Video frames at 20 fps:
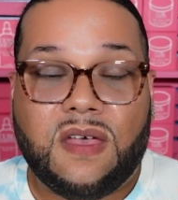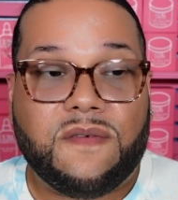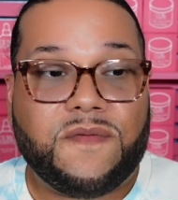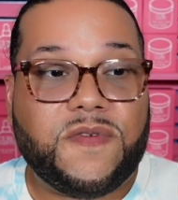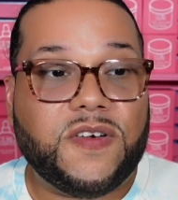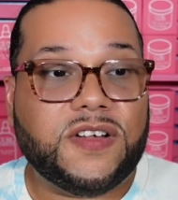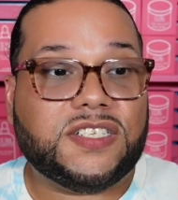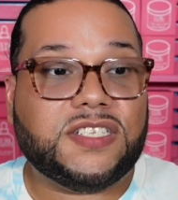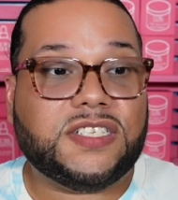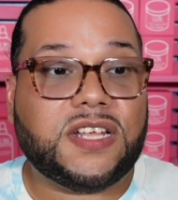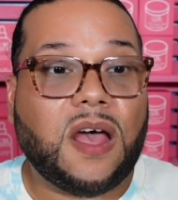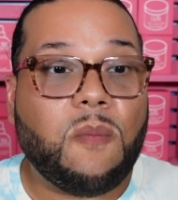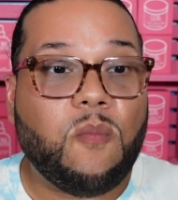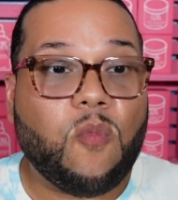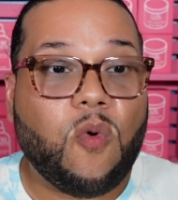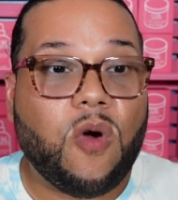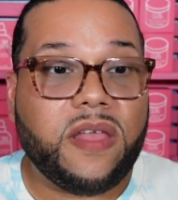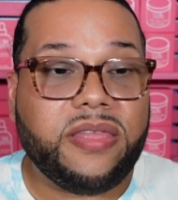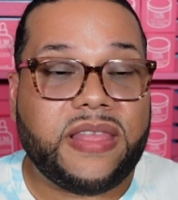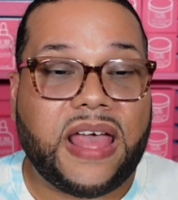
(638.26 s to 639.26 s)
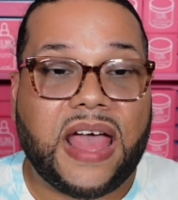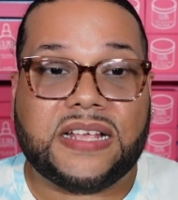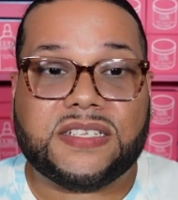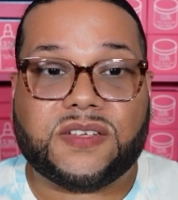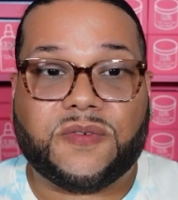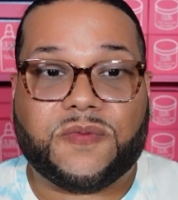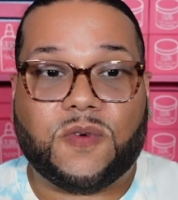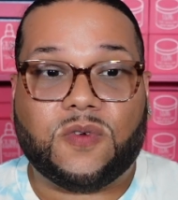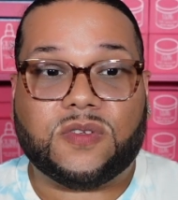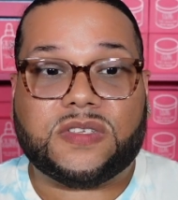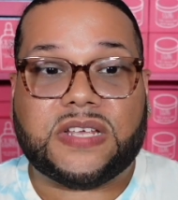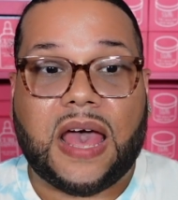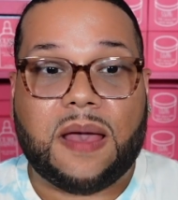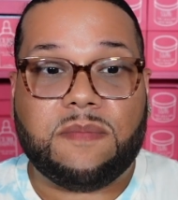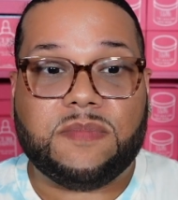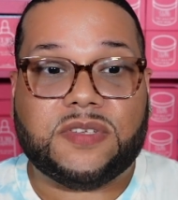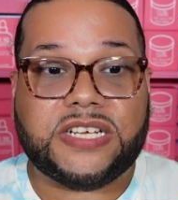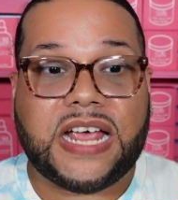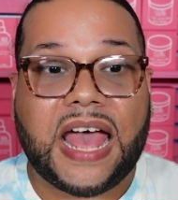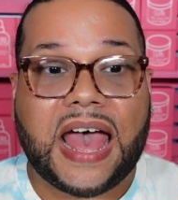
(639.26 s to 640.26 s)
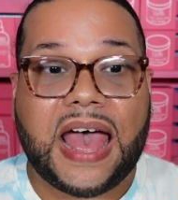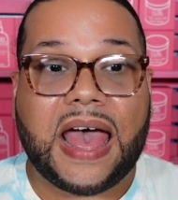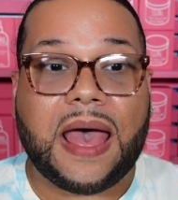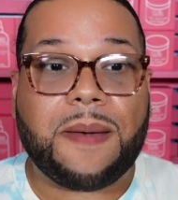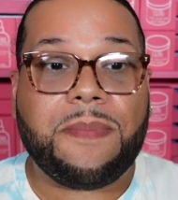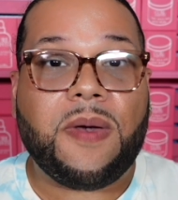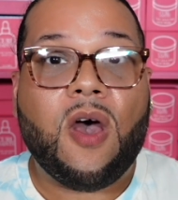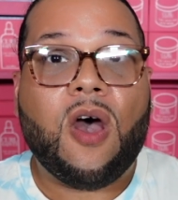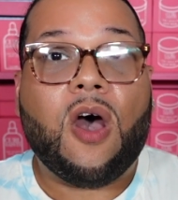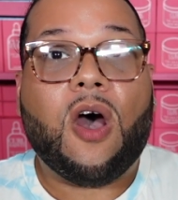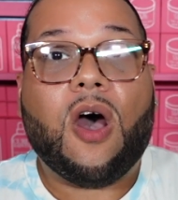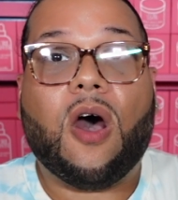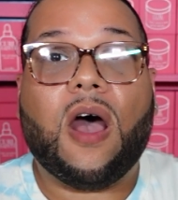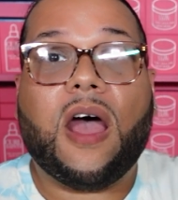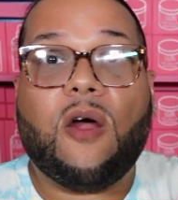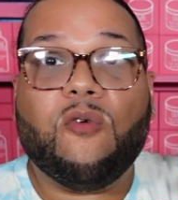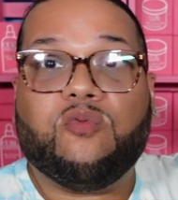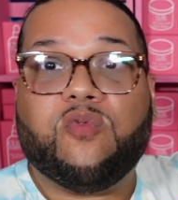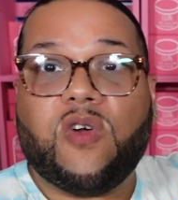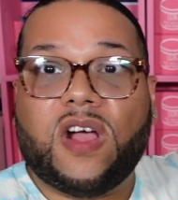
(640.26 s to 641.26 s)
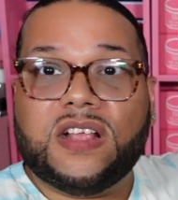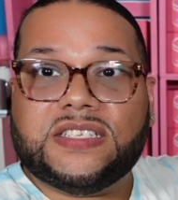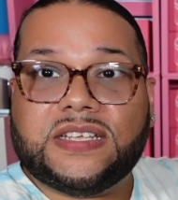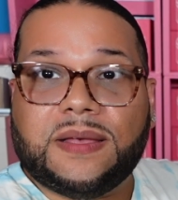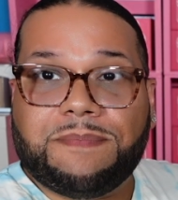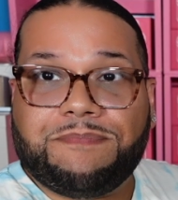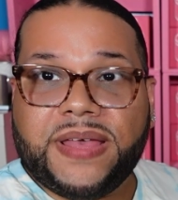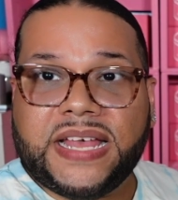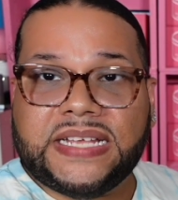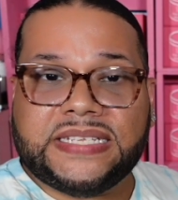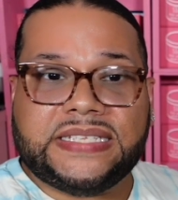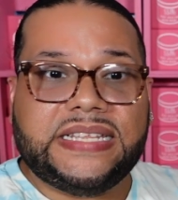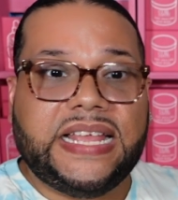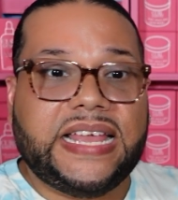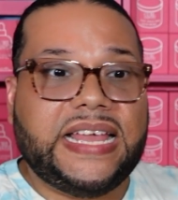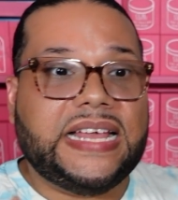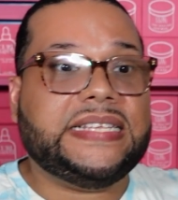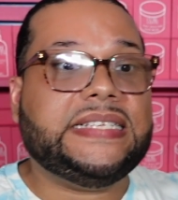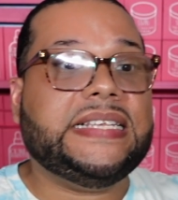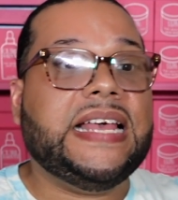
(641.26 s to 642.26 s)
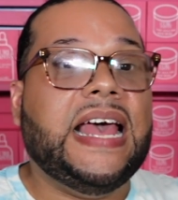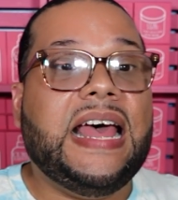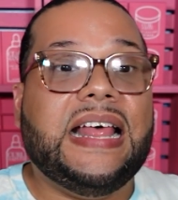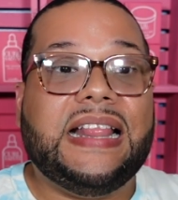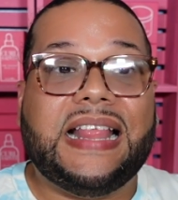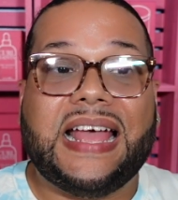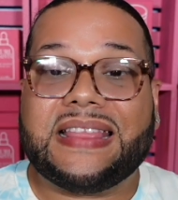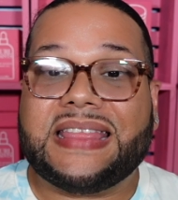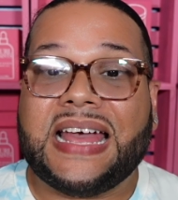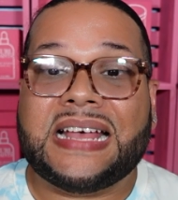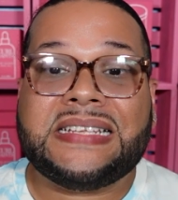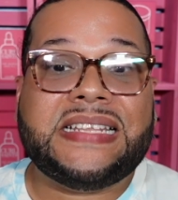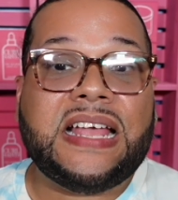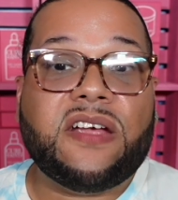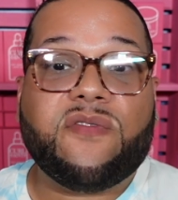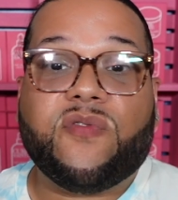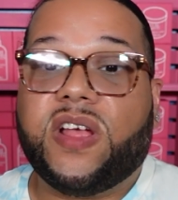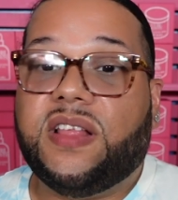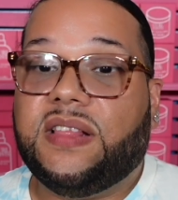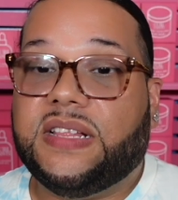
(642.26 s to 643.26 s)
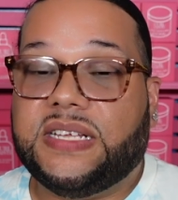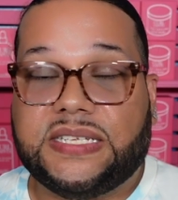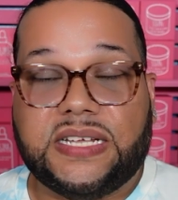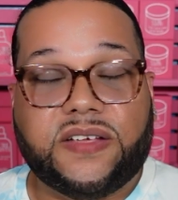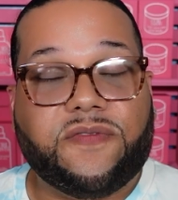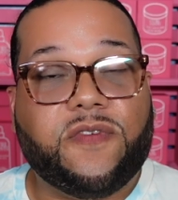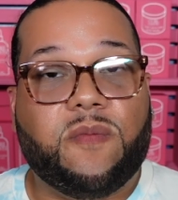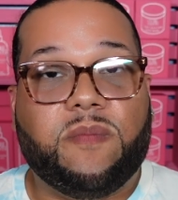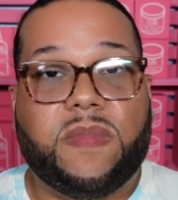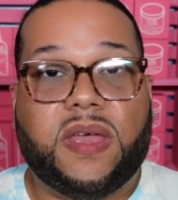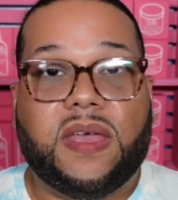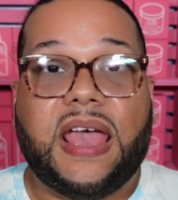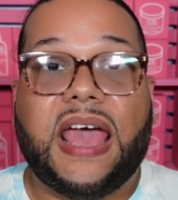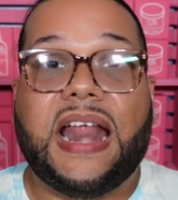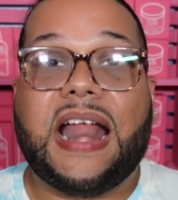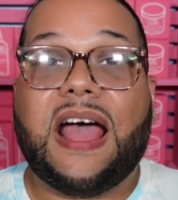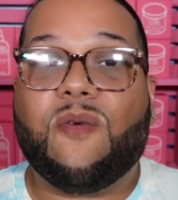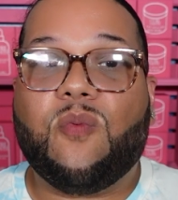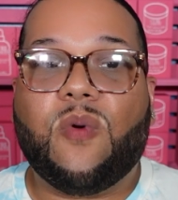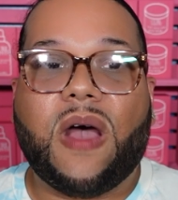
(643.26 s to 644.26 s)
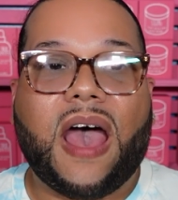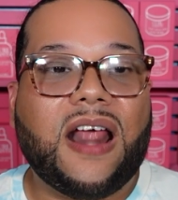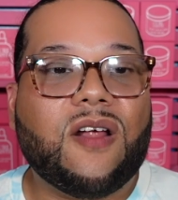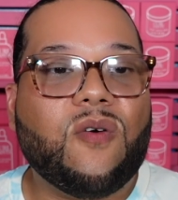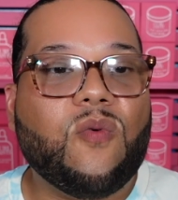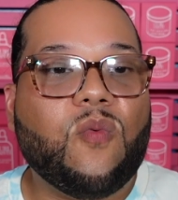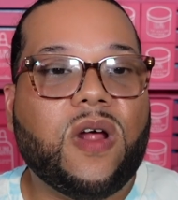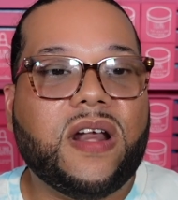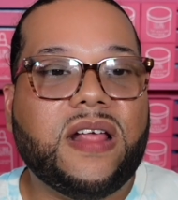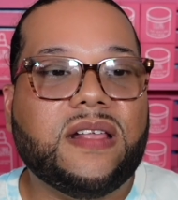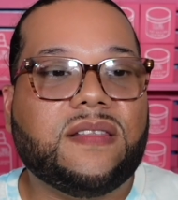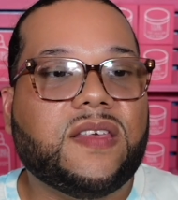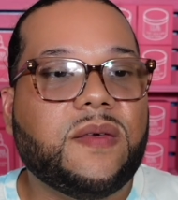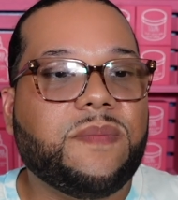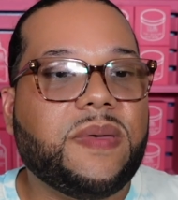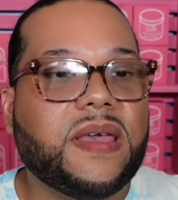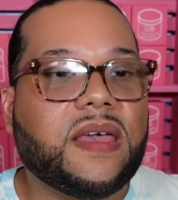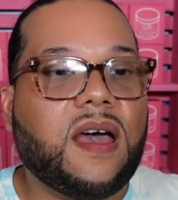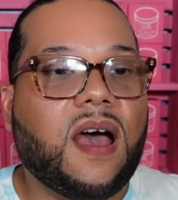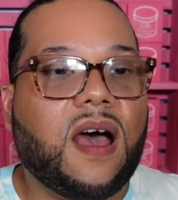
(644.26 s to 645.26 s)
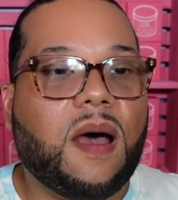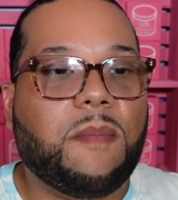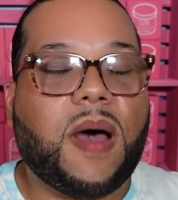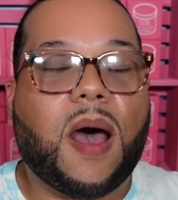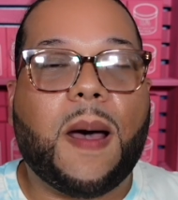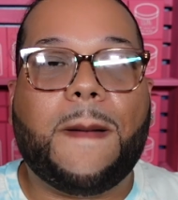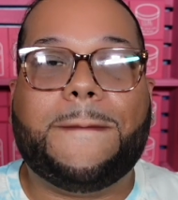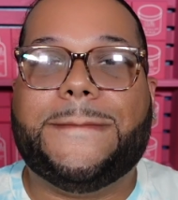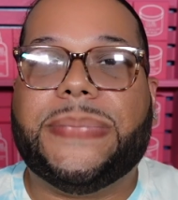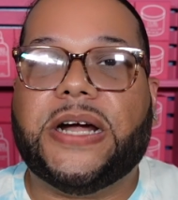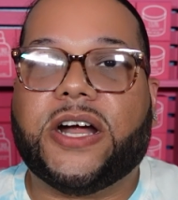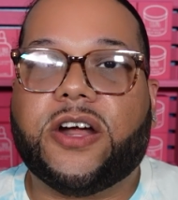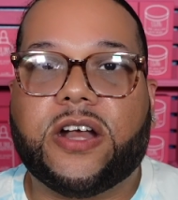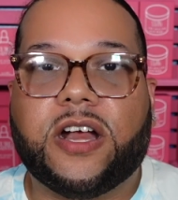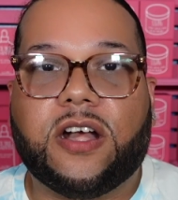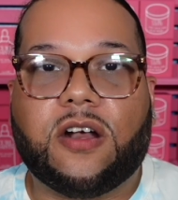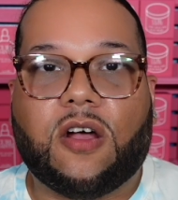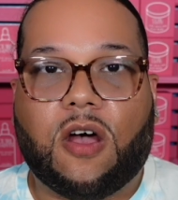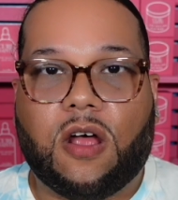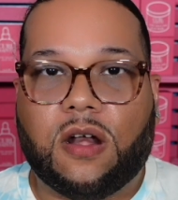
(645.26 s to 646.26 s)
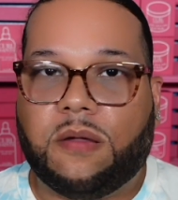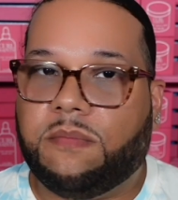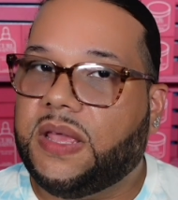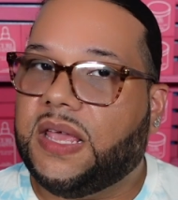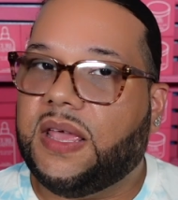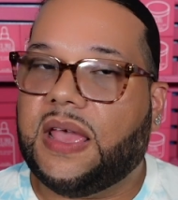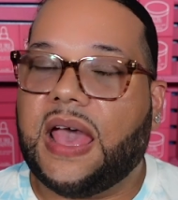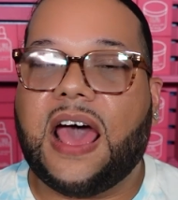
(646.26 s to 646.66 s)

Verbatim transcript: For someone that has a full-time job, runs a business, like that's not realistic for me. And I don't want it to become a burden on me.